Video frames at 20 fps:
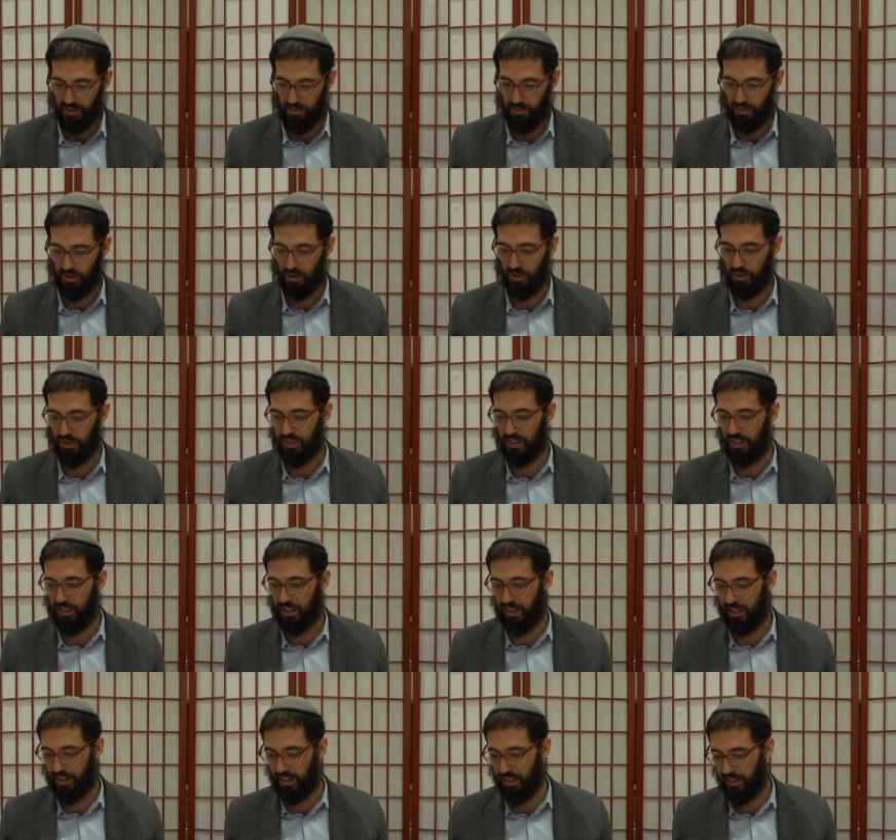because
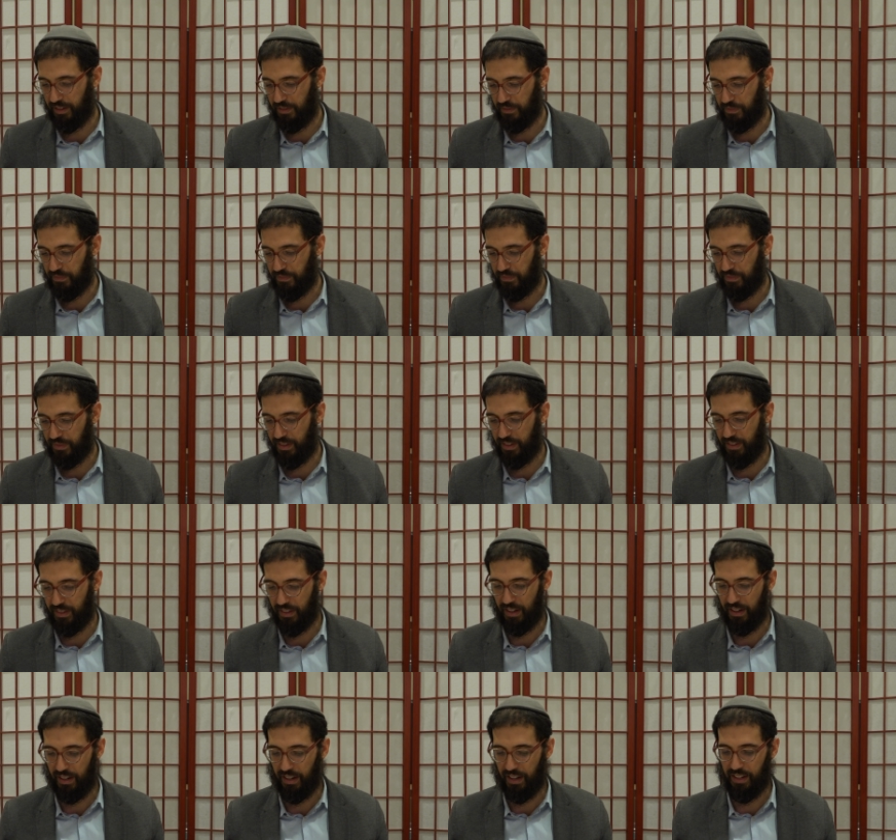today
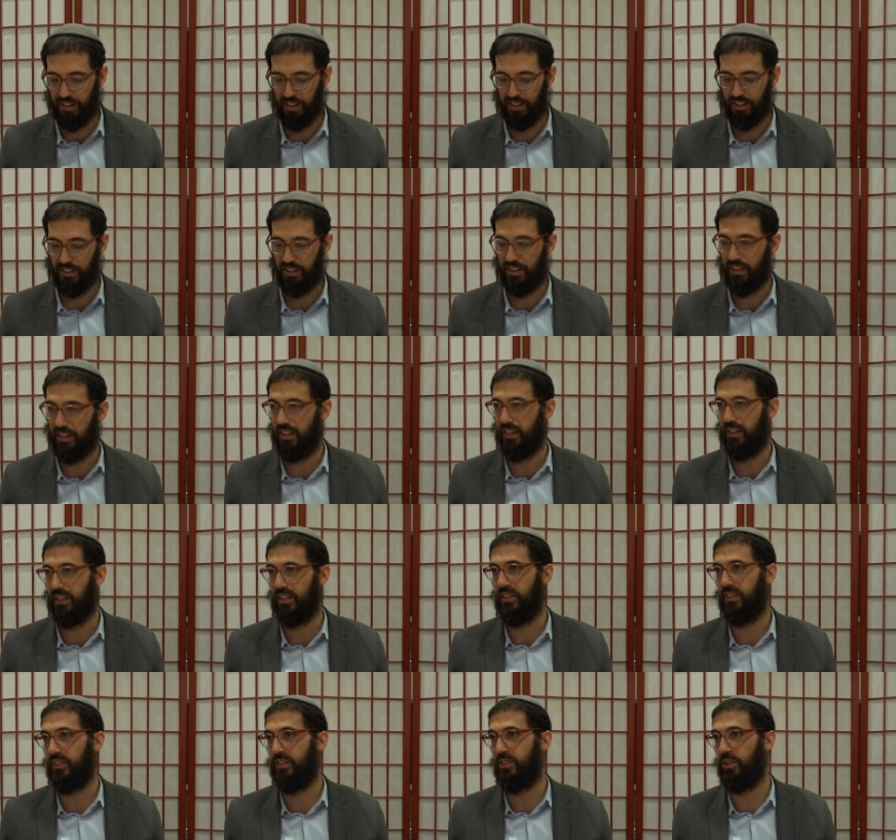they're adding
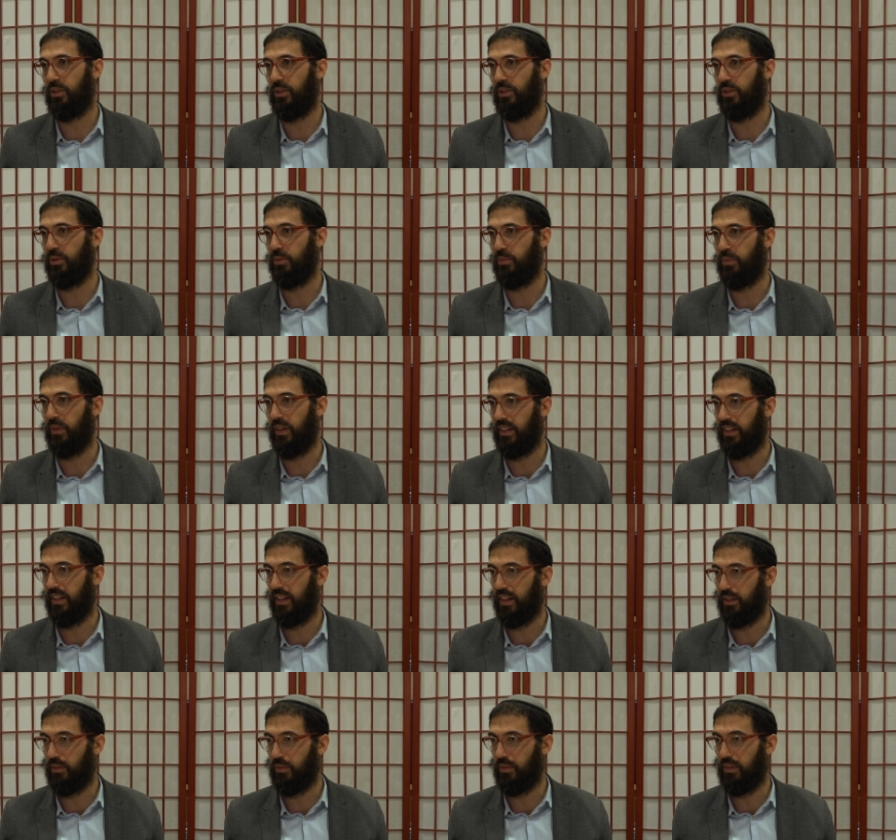uh, salt to bread
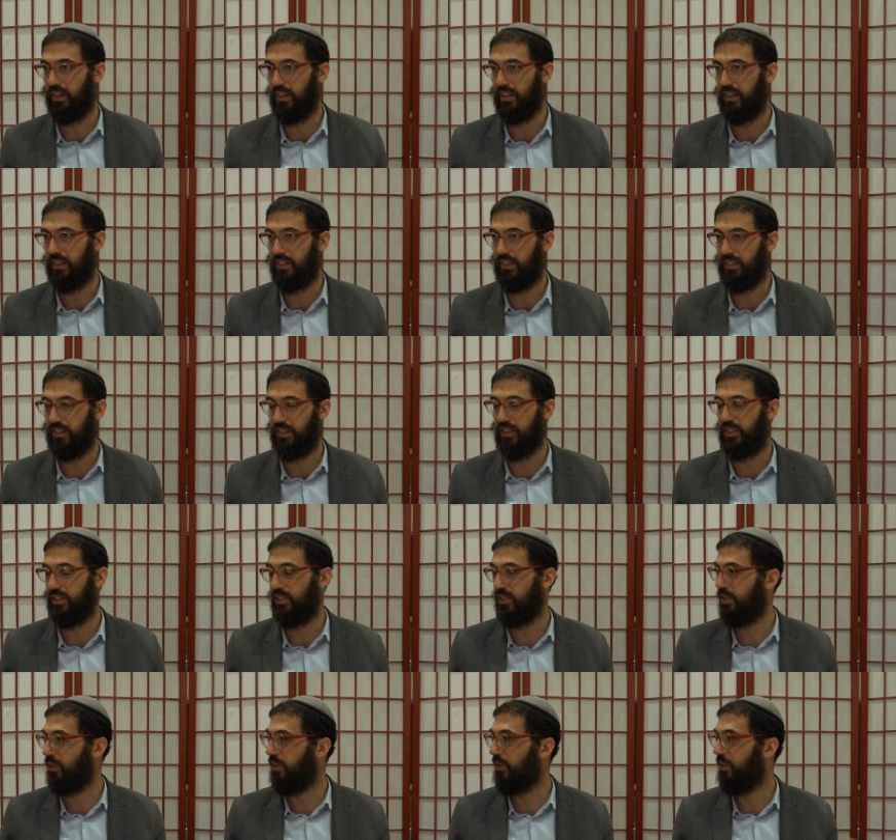anyway. Mm-hmm. There is
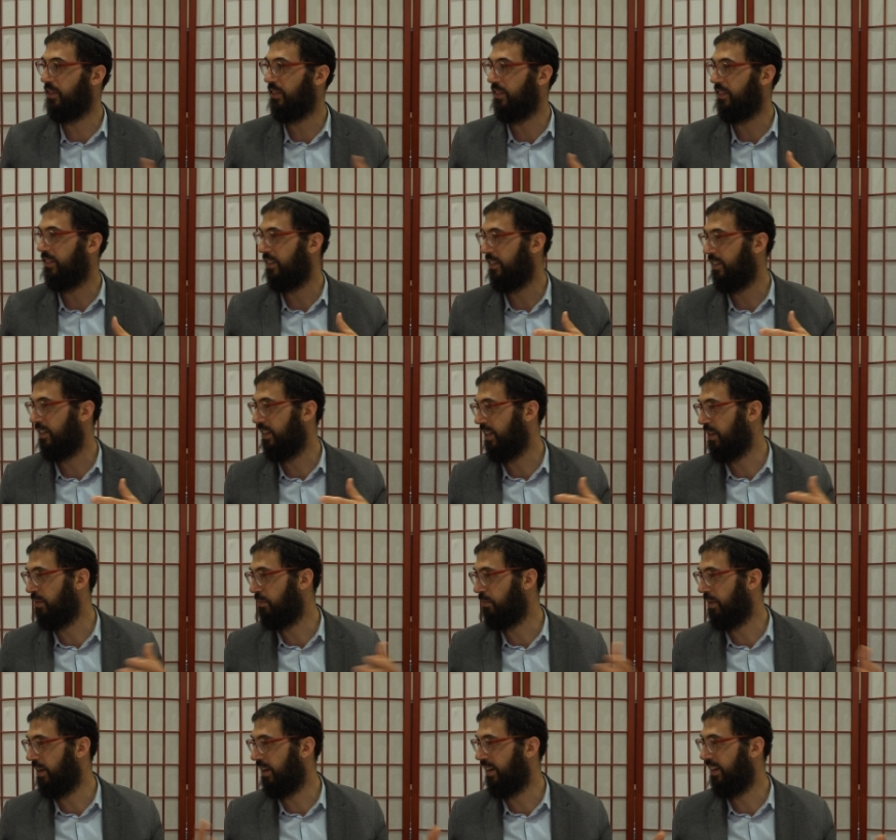salt uh,
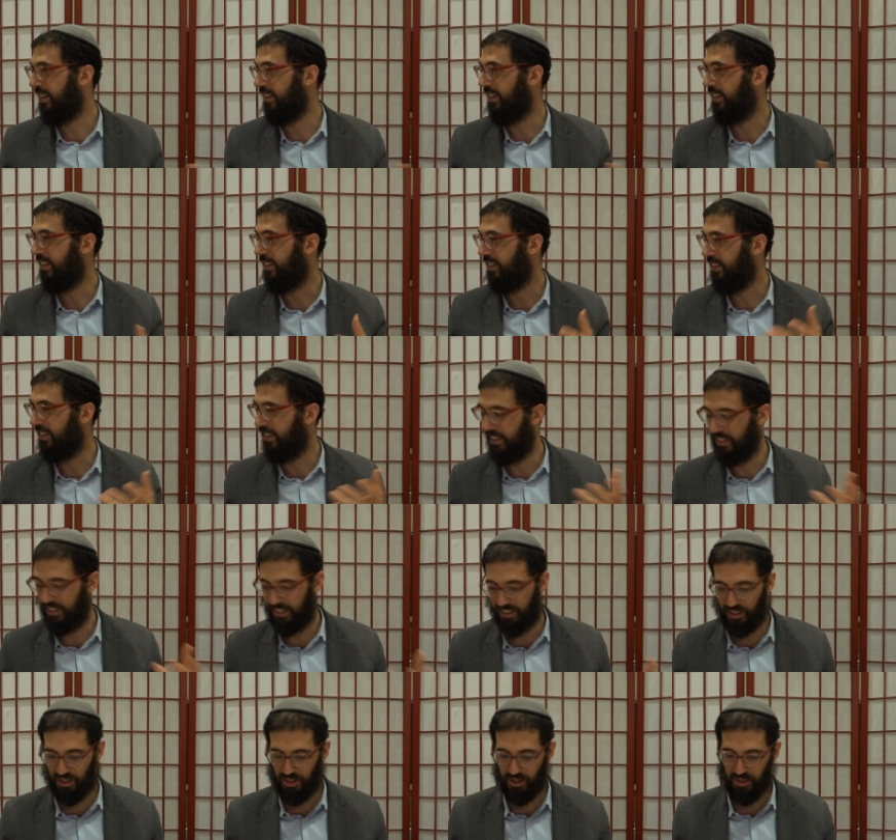embedded in the in the
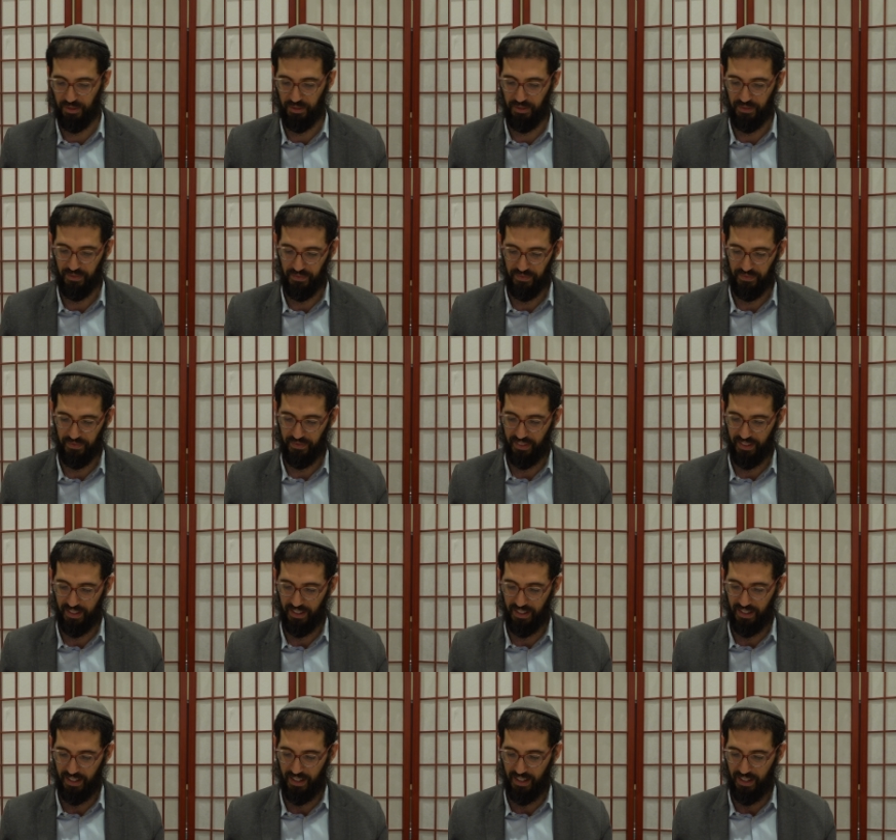dough,
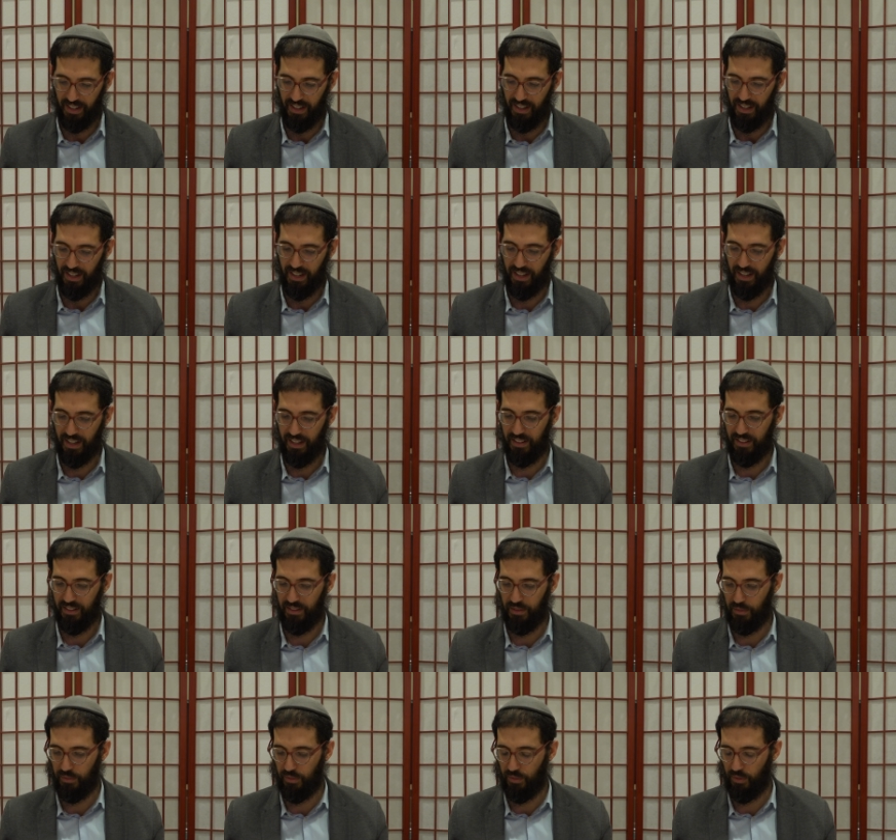
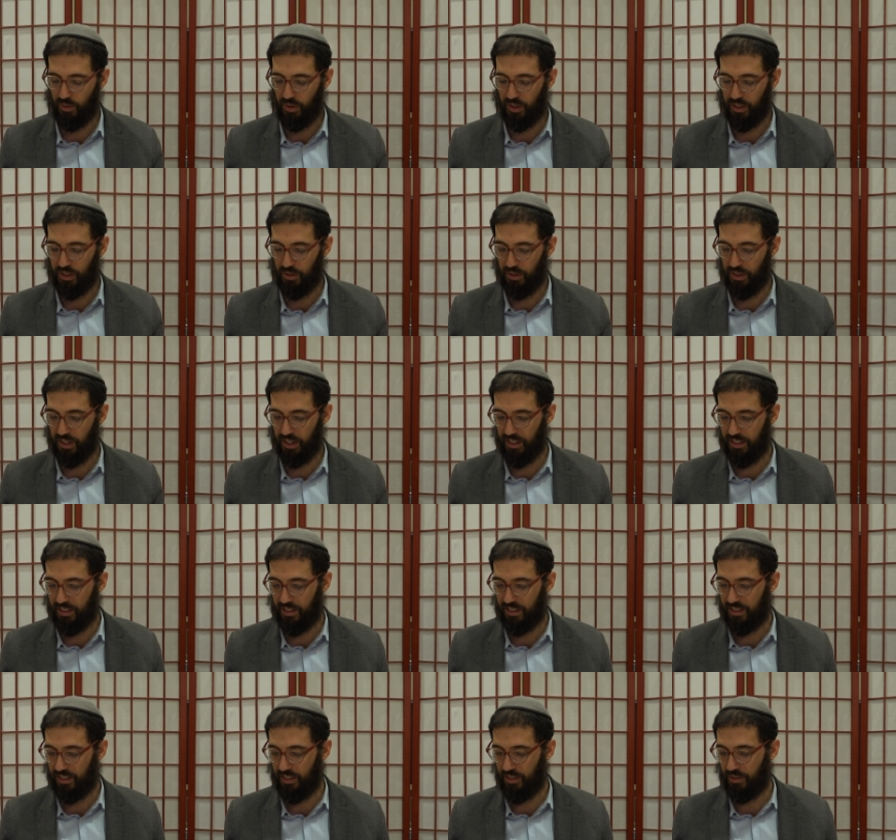and when you eat,
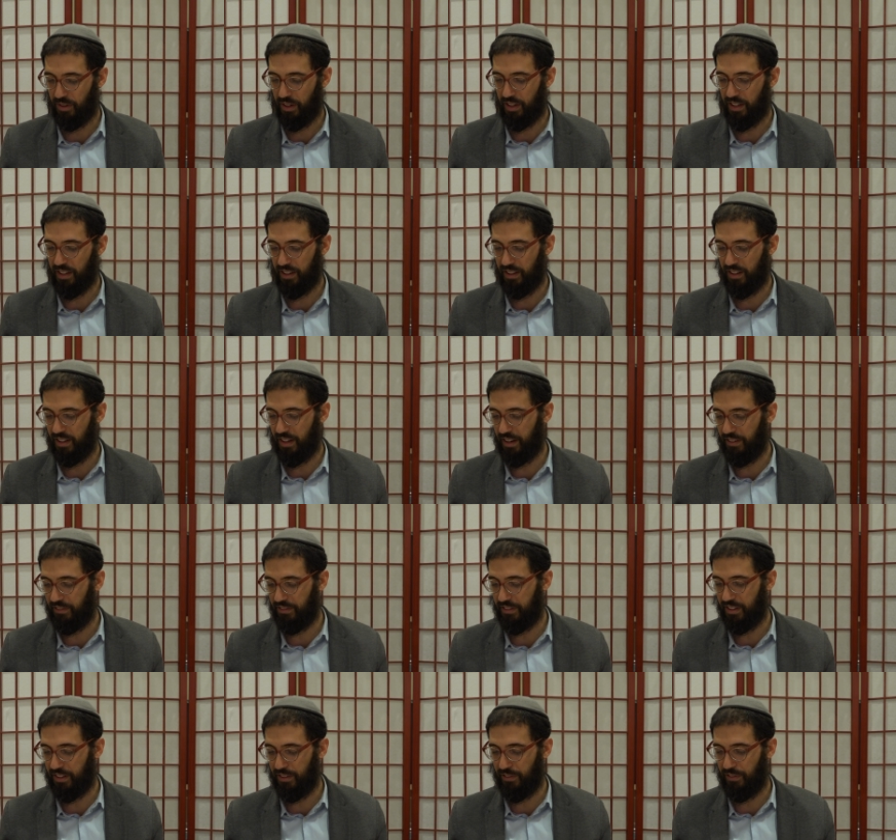you already
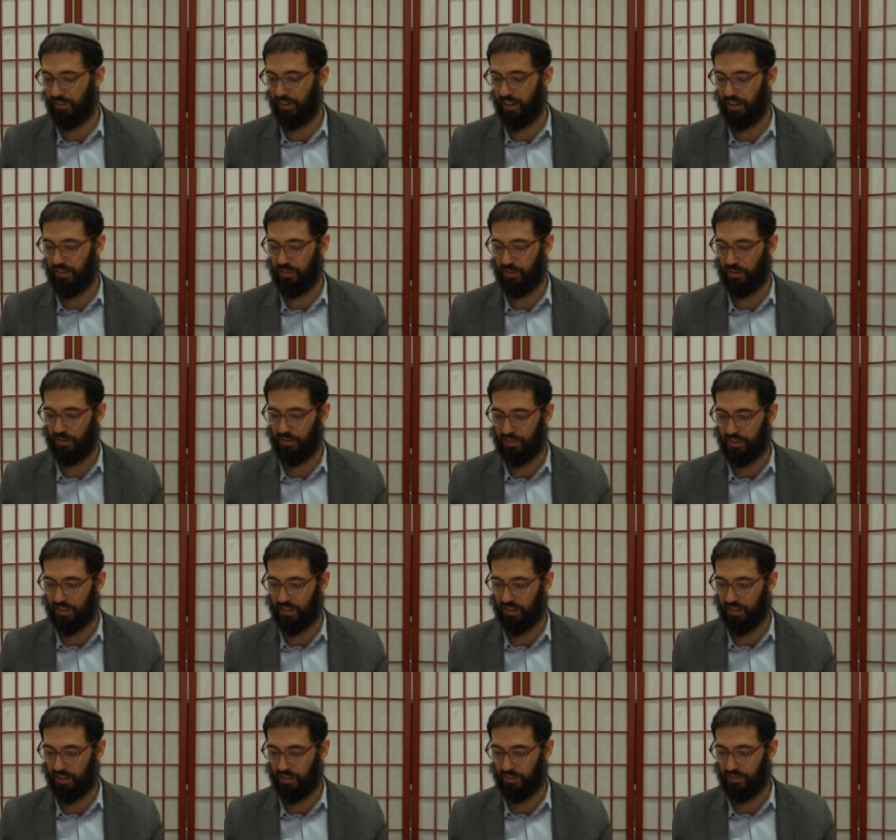have the flavor of
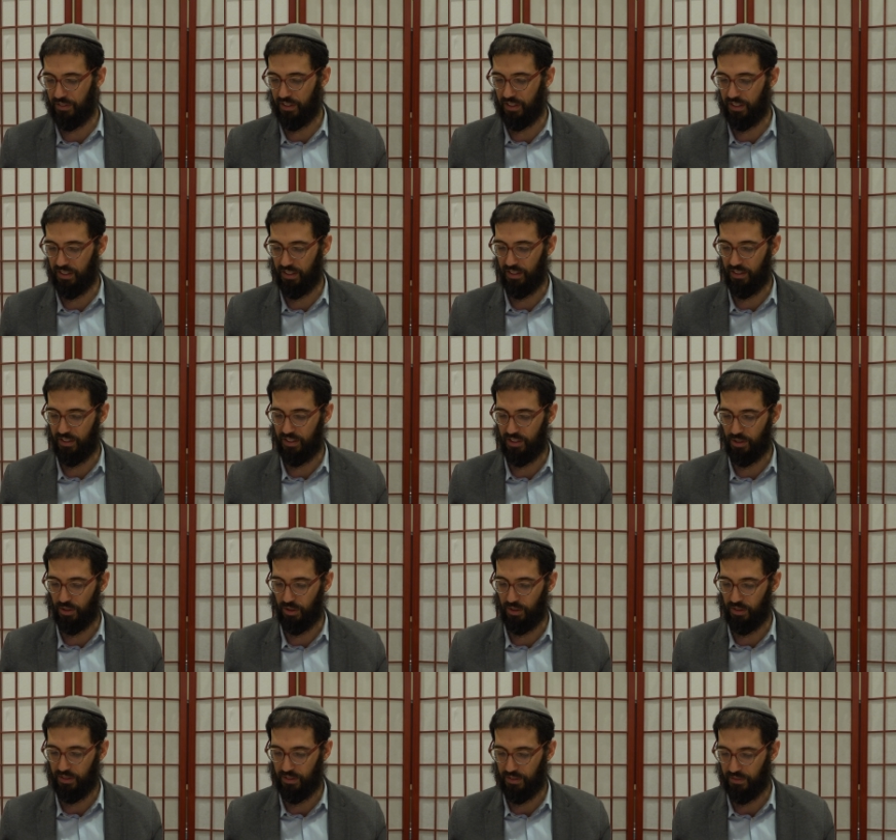of the uh,
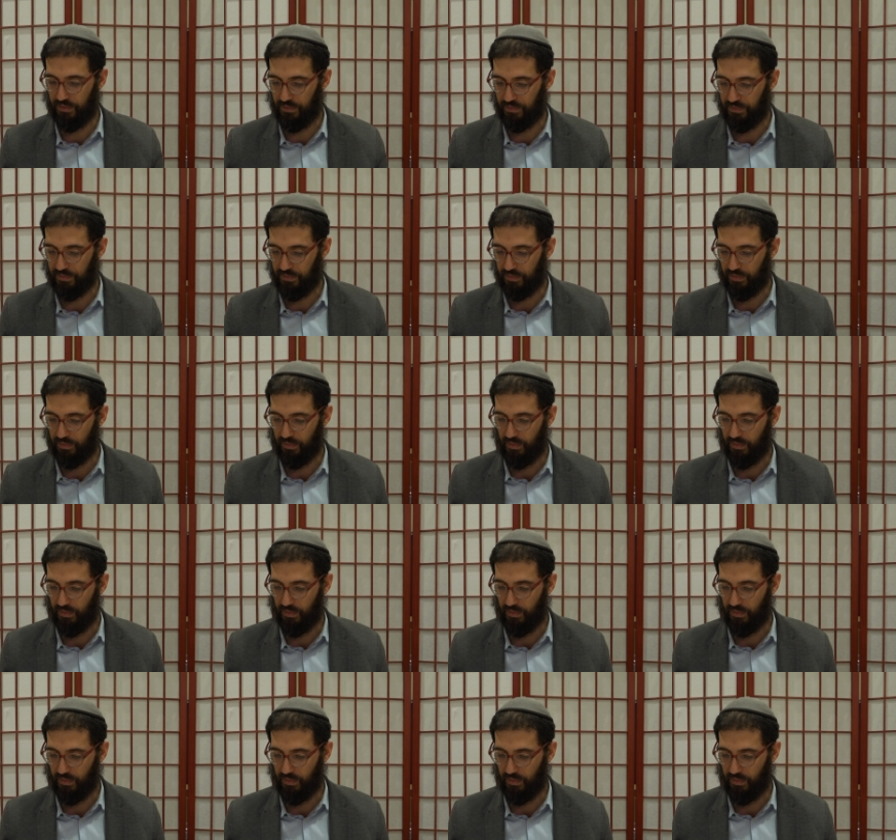salt. Mm-hmm